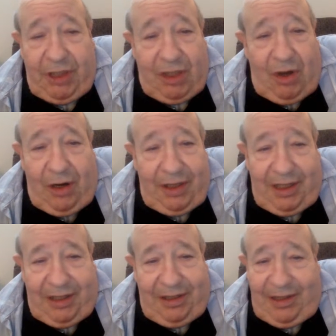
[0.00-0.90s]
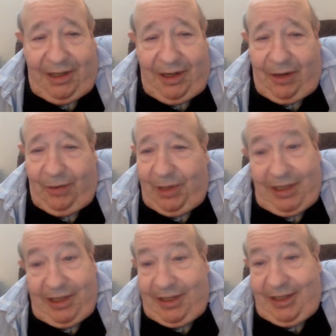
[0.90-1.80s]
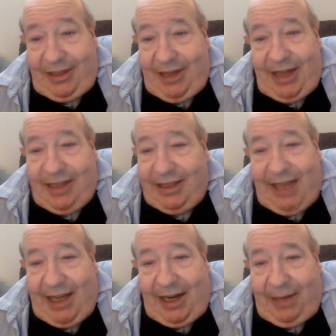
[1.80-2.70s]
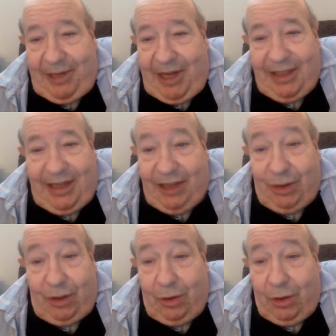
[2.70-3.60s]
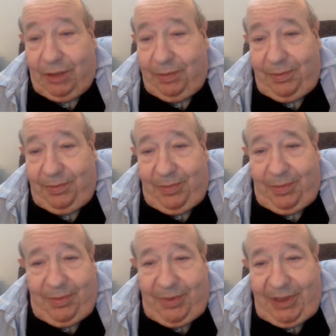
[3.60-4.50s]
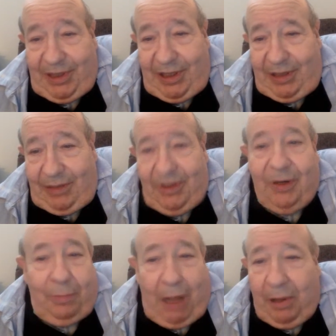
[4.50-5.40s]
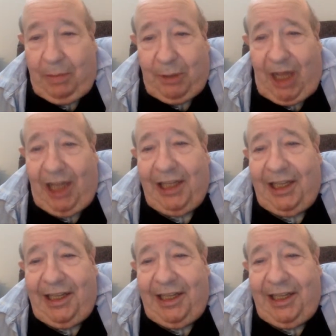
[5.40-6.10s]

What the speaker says: sorry that, I did that. I mean, I should have looked, blah, blah, blah.